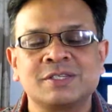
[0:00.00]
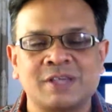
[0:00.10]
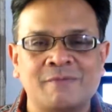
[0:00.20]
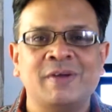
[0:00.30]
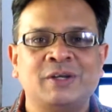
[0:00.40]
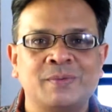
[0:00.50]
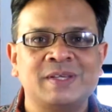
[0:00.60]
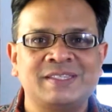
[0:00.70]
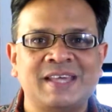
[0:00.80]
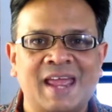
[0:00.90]
somewhere
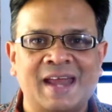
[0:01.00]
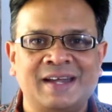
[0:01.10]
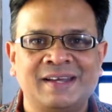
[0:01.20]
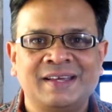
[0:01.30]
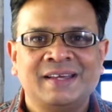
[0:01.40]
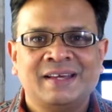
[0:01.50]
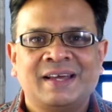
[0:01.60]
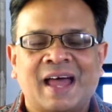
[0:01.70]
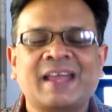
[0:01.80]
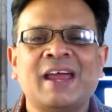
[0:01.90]
towards the end,
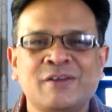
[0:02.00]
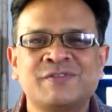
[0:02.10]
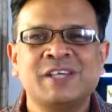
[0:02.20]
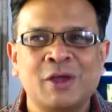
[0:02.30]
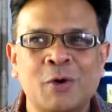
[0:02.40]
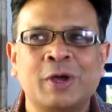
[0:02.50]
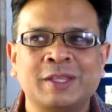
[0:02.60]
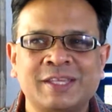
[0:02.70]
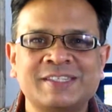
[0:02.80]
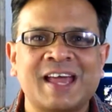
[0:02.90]
I kind of say,
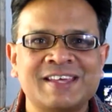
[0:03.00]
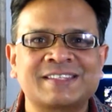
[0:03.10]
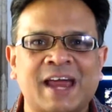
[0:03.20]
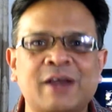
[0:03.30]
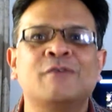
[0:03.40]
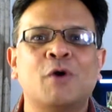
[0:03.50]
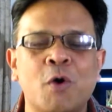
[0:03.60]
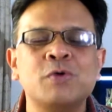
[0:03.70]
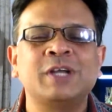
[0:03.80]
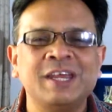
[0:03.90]
okay, this guy is kind of
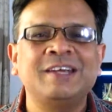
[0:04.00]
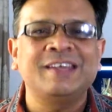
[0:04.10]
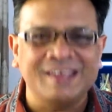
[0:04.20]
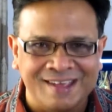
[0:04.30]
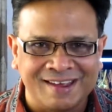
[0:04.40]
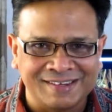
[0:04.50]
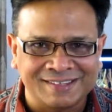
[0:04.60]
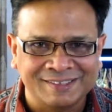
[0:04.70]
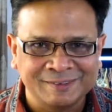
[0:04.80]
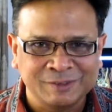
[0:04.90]
OTTing it.
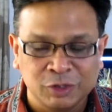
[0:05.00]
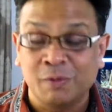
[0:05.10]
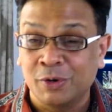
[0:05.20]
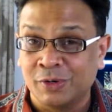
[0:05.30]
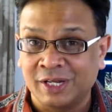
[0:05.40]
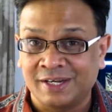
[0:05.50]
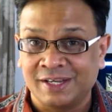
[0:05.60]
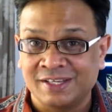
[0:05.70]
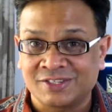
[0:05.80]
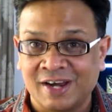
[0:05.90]
You know what OTT
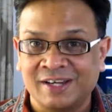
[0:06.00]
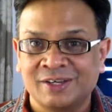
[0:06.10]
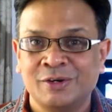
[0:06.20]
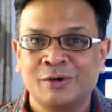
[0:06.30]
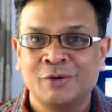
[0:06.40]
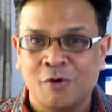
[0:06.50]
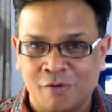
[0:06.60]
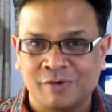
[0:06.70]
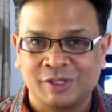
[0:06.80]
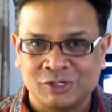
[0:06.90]
is, right?
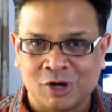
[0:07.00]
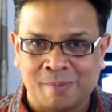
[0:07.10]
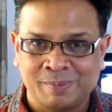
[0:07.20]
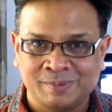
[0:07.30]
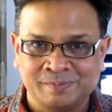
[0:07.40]
Over the top.